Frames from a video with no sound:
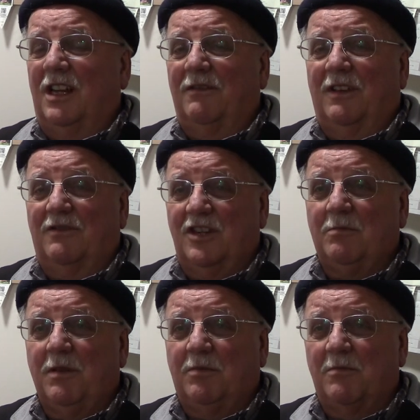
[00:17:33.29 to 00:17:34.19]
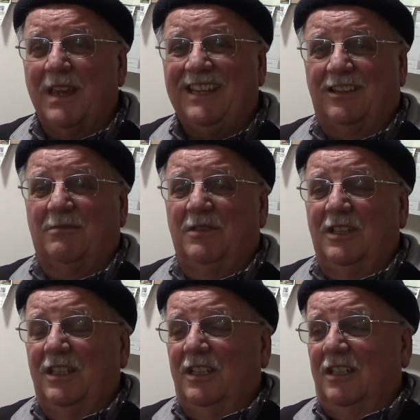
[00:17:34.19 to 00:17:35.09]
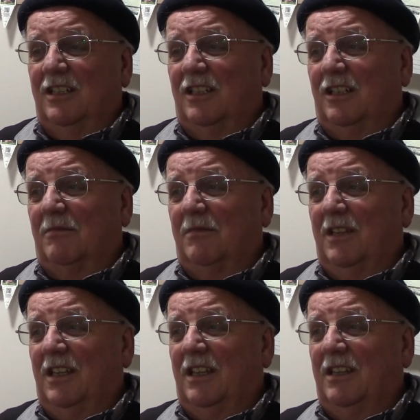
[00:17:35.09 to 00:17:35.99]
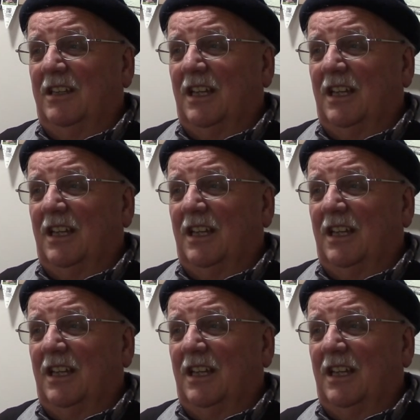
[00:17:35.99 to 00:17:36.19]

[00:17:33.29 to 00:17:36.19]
I've seen people make them, and